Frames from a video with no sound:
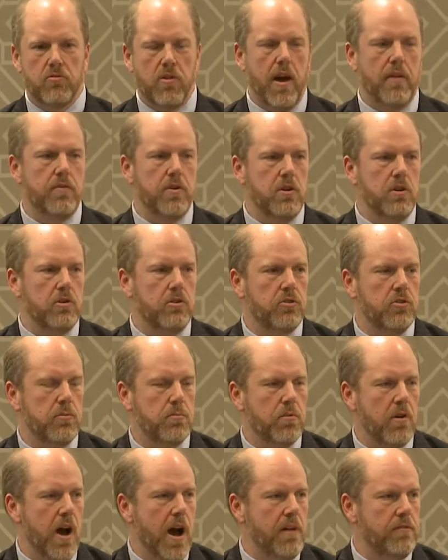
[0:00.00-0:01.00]
revenues and
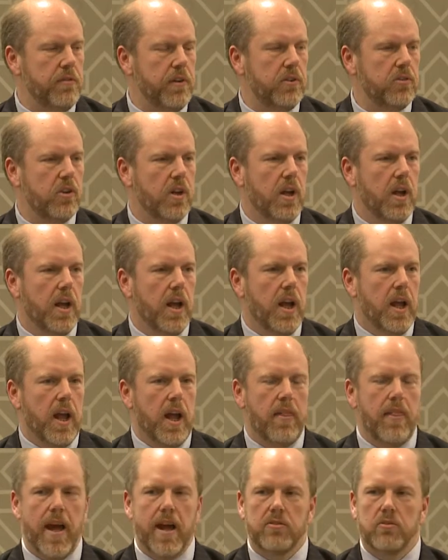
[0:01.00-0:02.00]
profits,
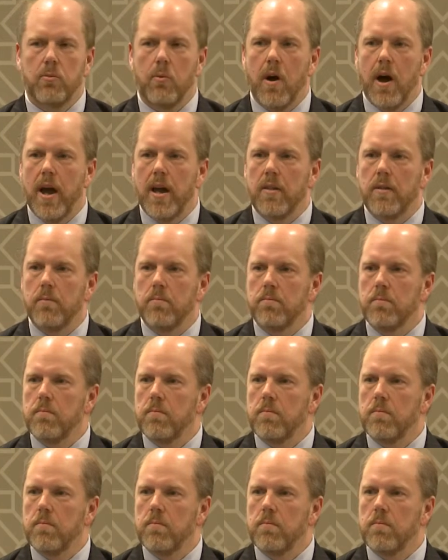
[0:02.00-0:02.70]
and that's why the,